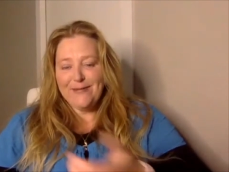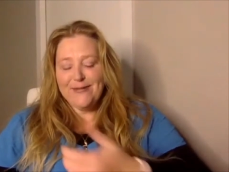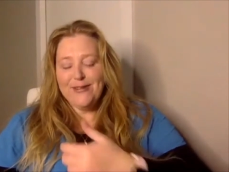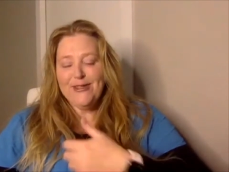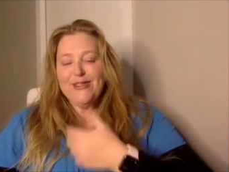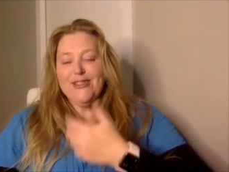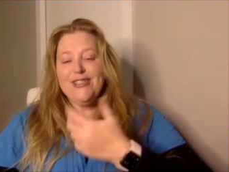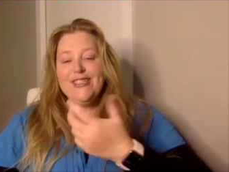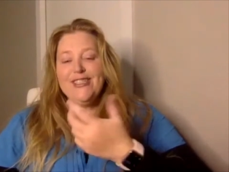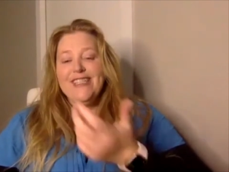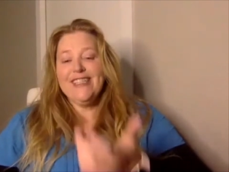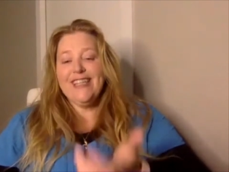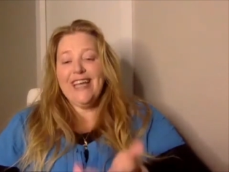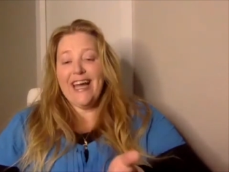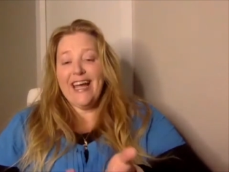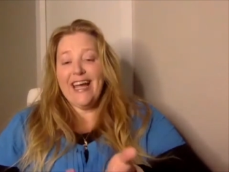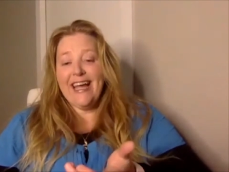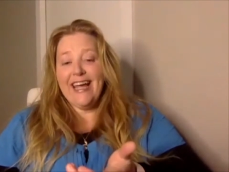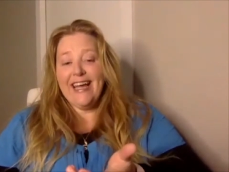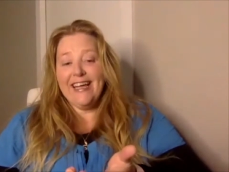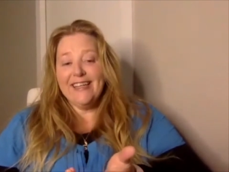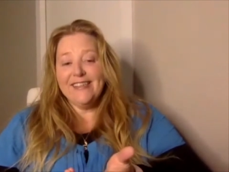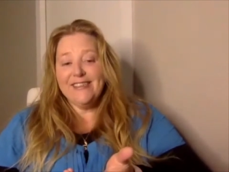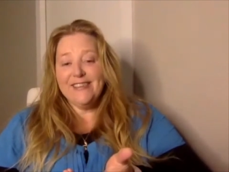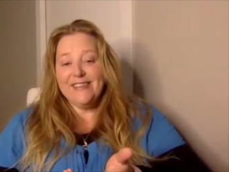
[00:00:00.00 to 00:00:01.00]
Usually
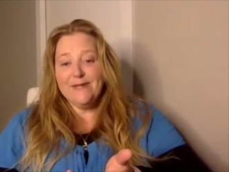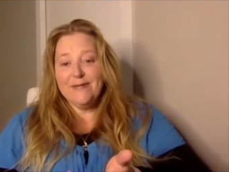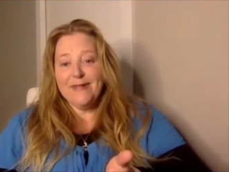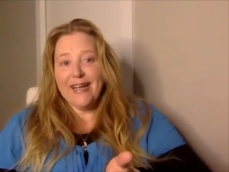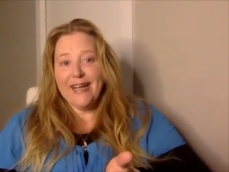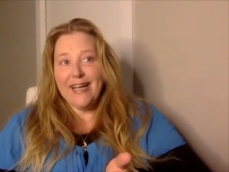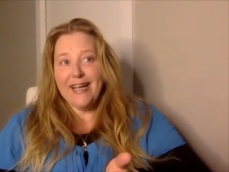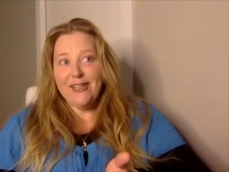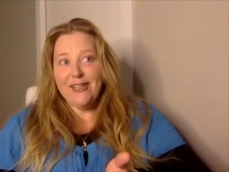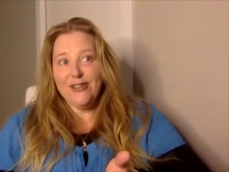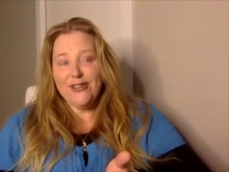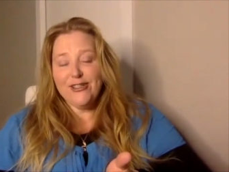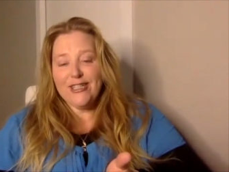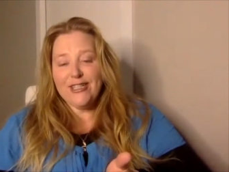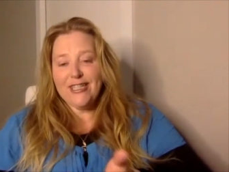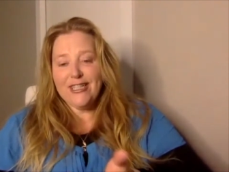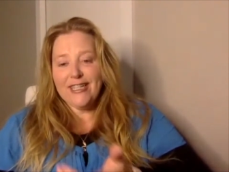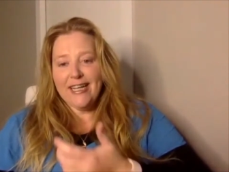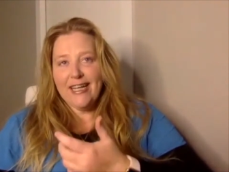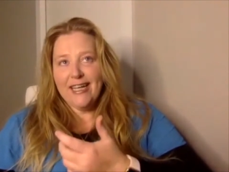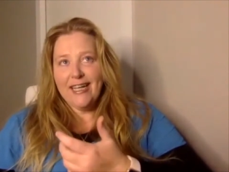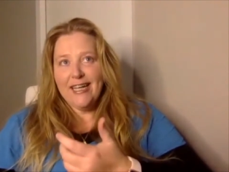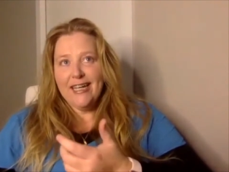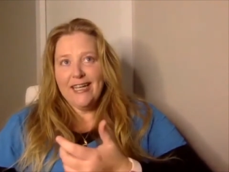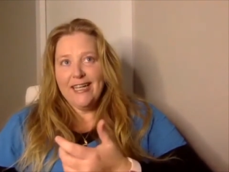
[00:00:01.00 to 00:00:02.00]
they answer me, and
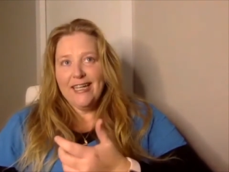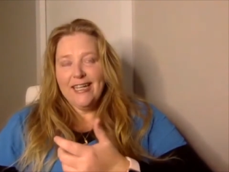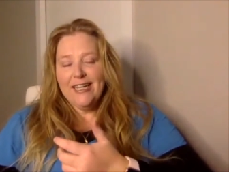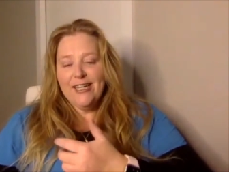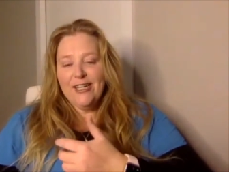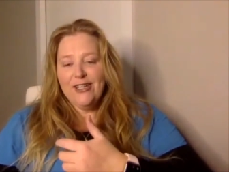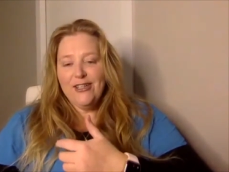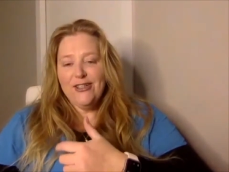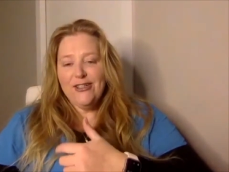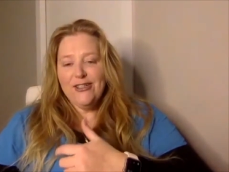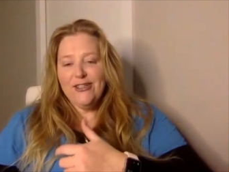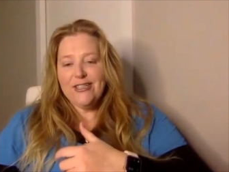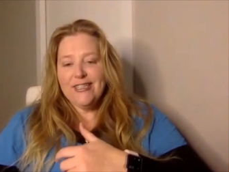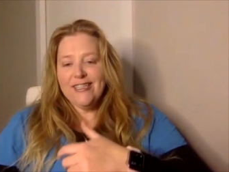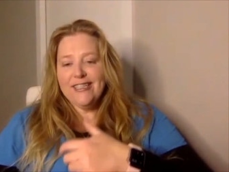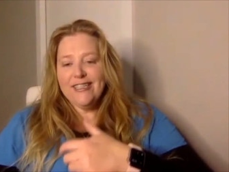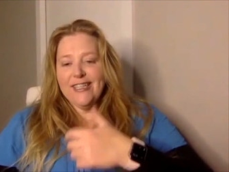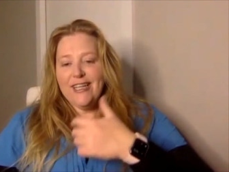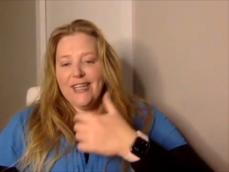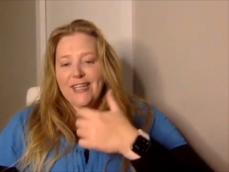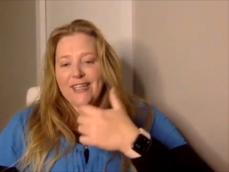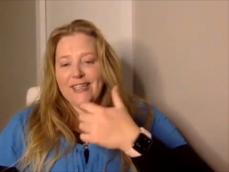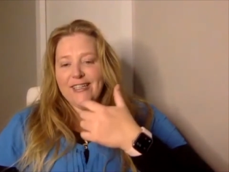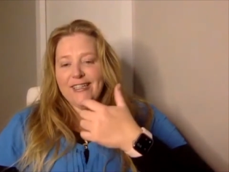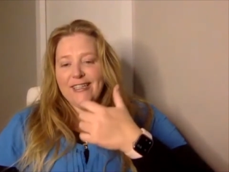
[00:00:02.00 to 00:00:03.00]
usually, usually
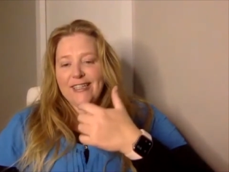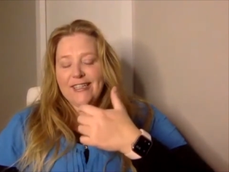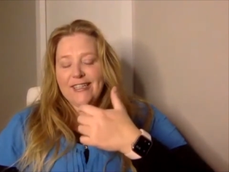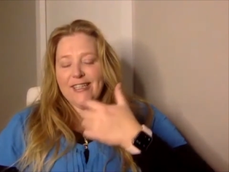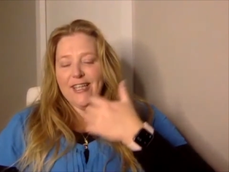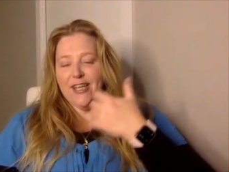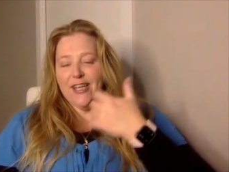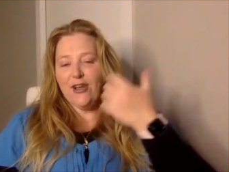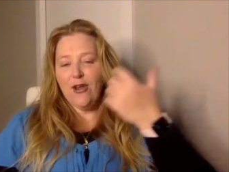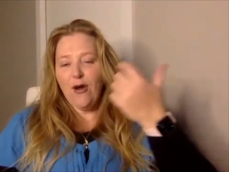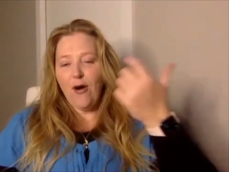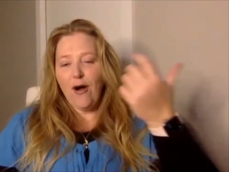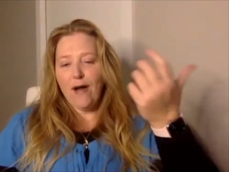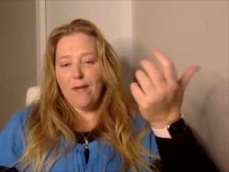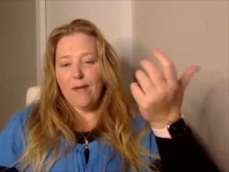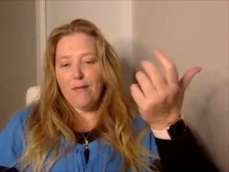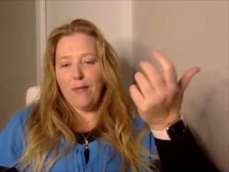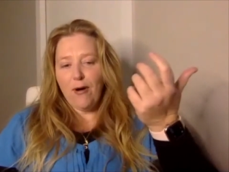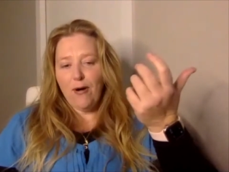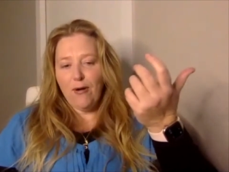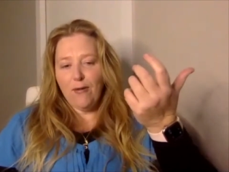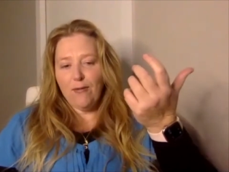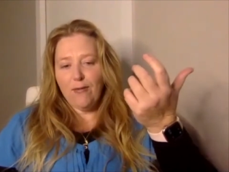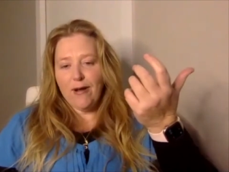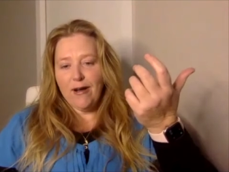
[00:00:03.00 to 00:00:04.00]
the the light
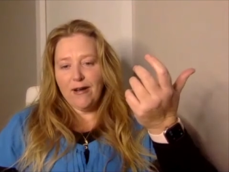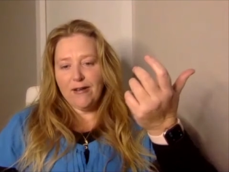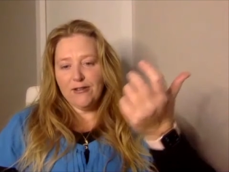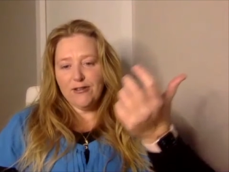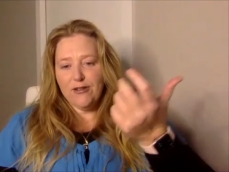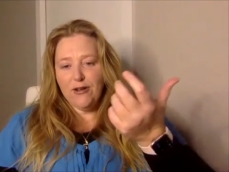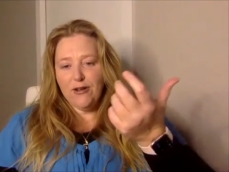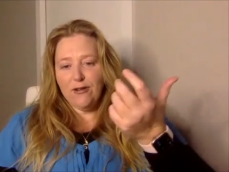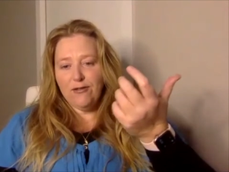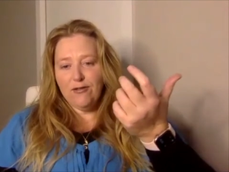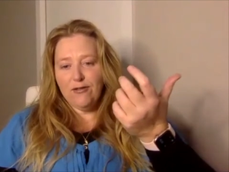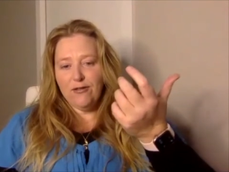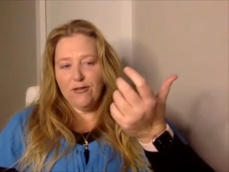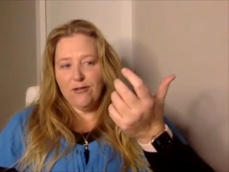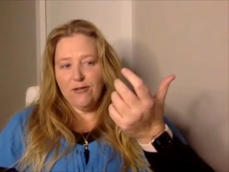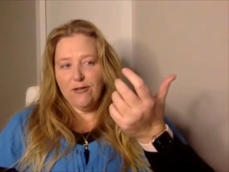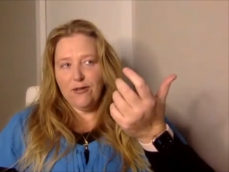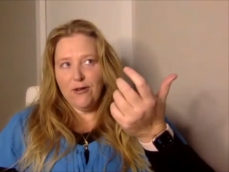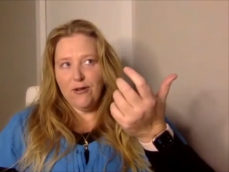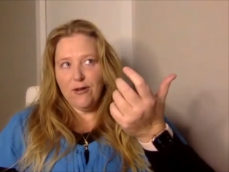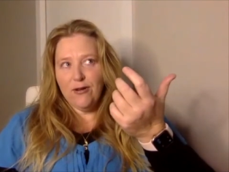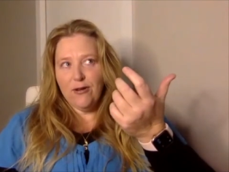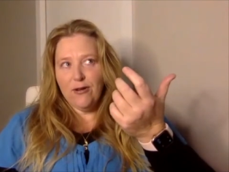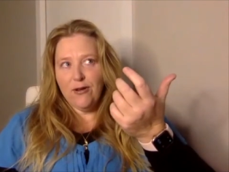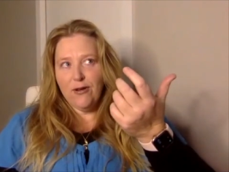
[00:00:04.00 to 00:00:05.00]
bulb goes off of
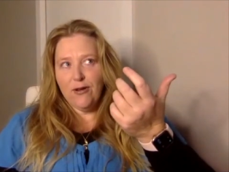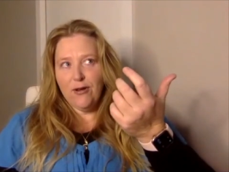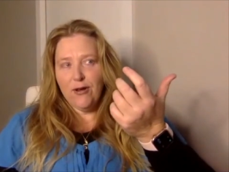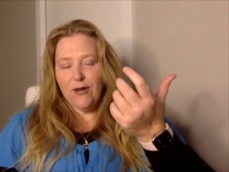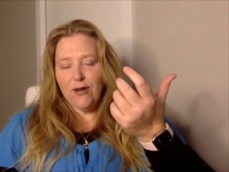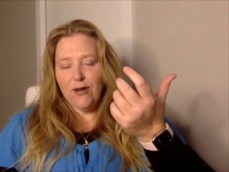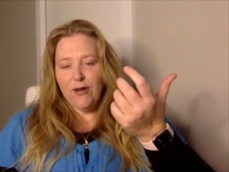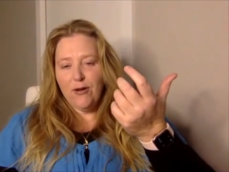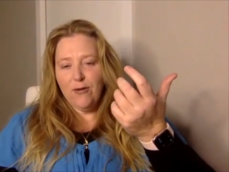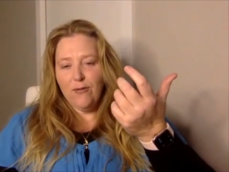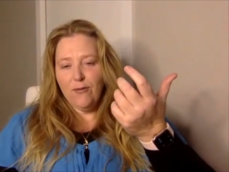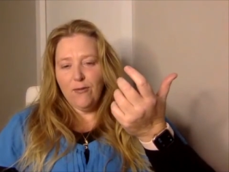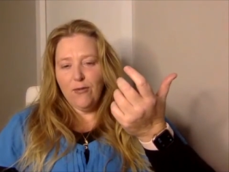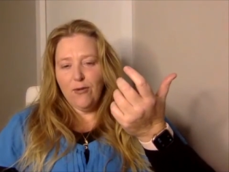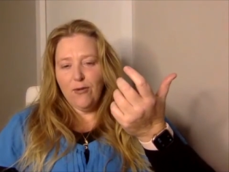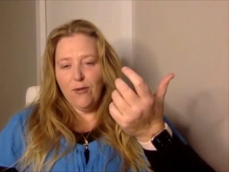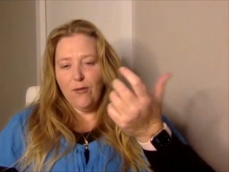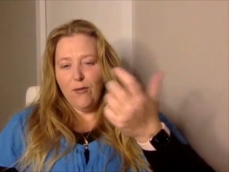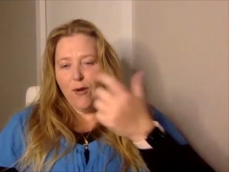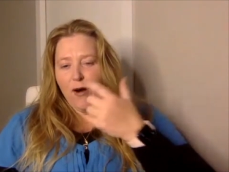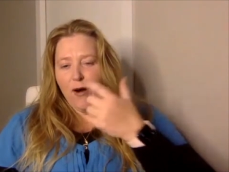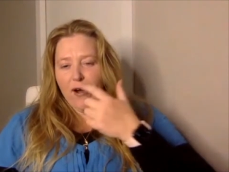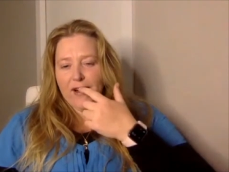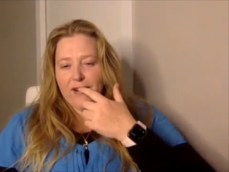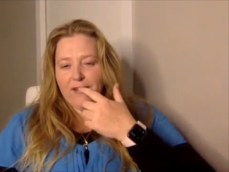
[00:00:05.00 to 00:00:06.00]
well,
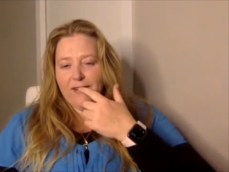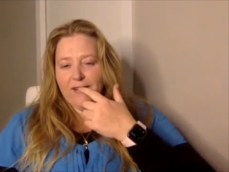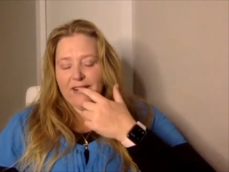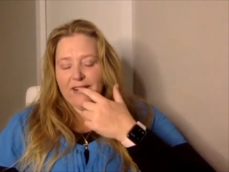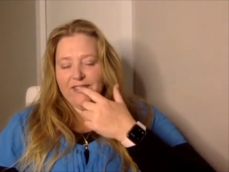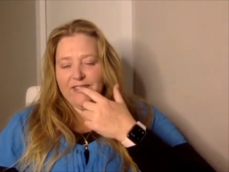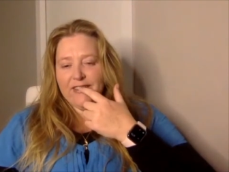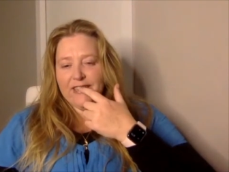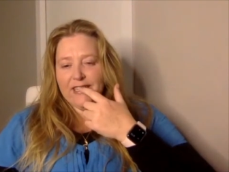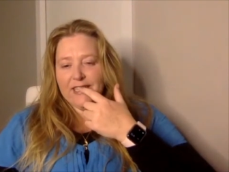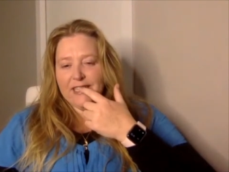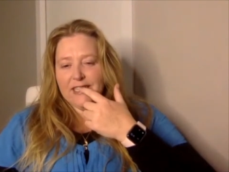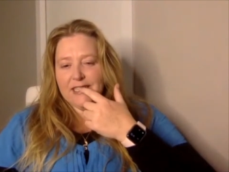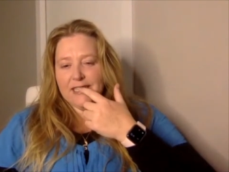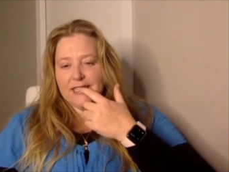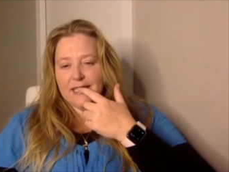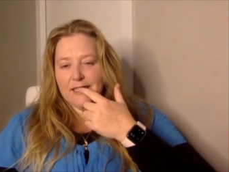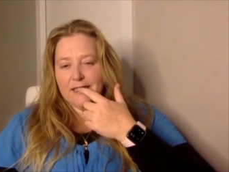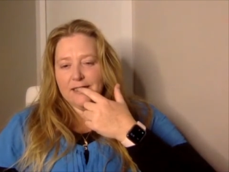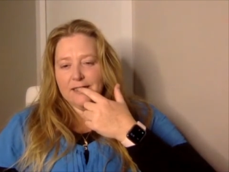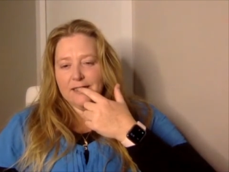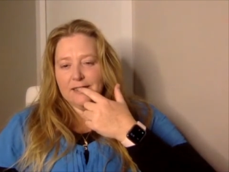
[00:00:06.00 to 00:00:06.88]
why do I finish then?